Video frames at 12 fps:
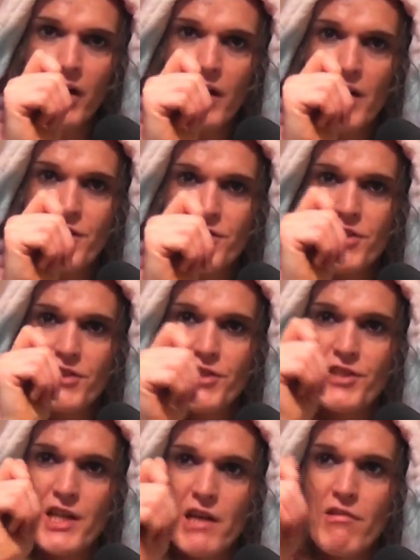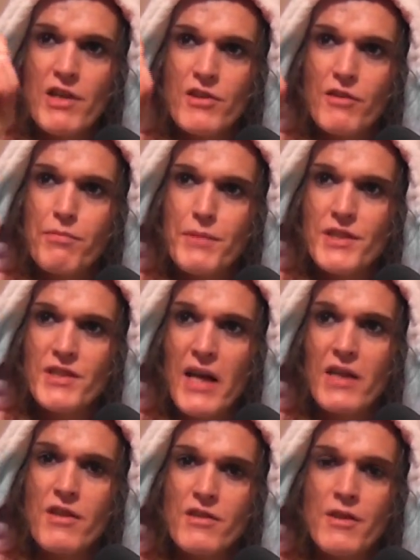it's just a series of
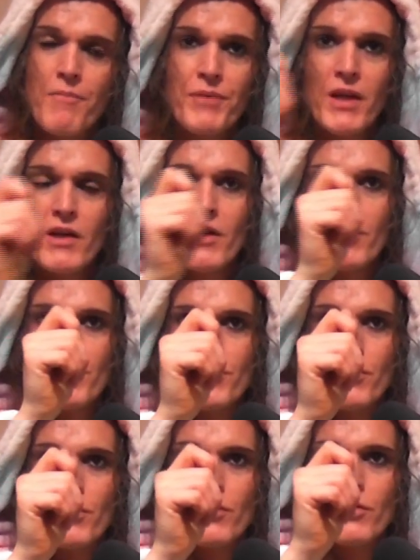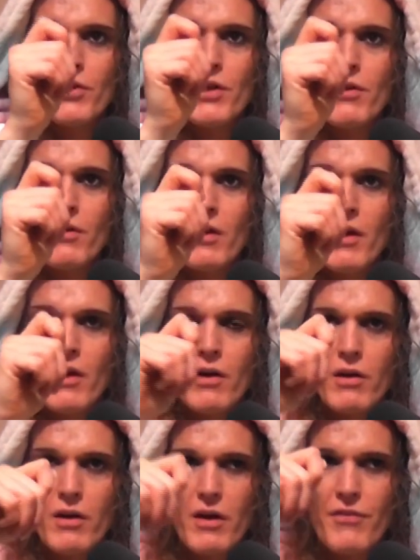mistakes, because
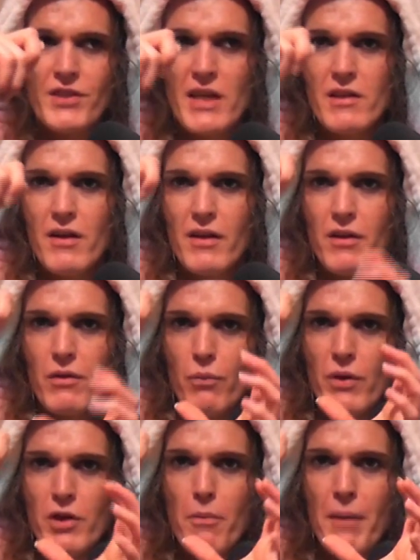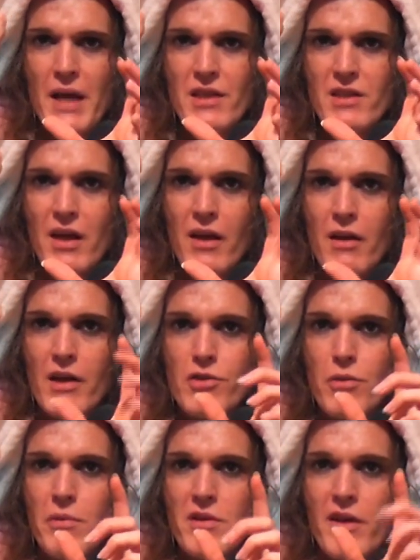I've said, like, when you're painting, it's
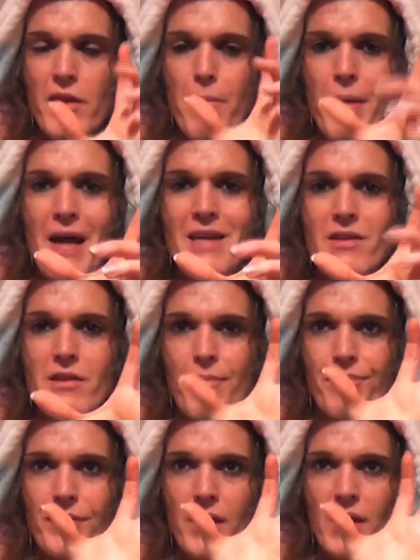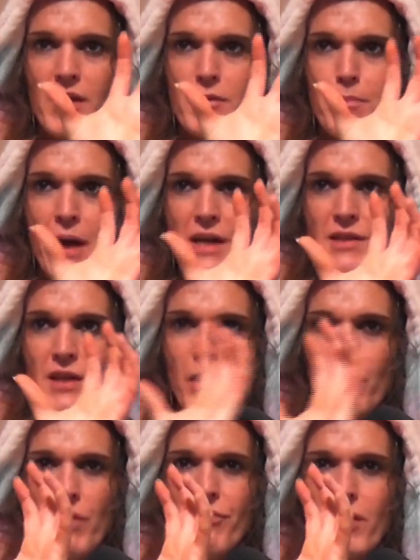almost like the paint is painting
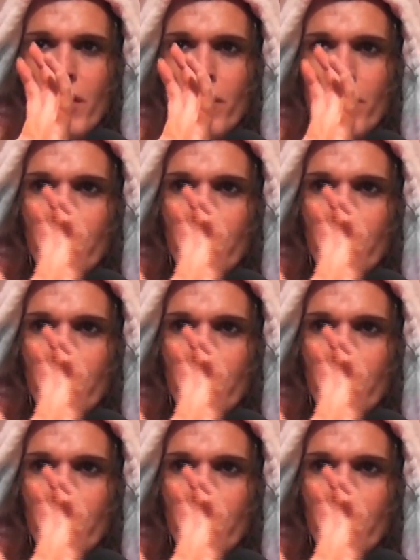with you.